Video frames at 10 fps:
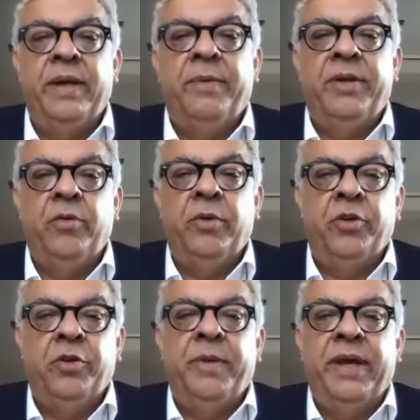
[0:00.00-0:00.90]
I mean, you
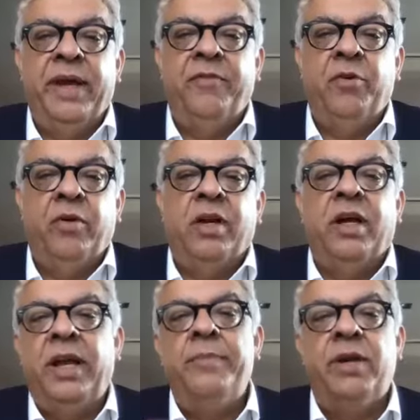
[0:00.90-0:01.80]
may have to run a
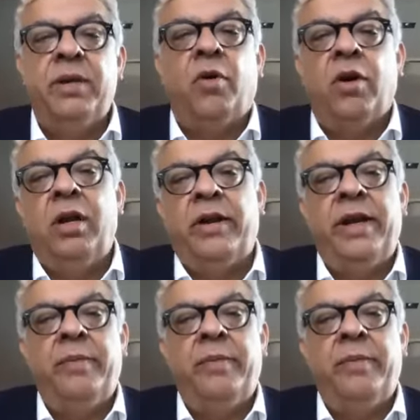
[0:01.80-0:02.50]
hybrid model, right?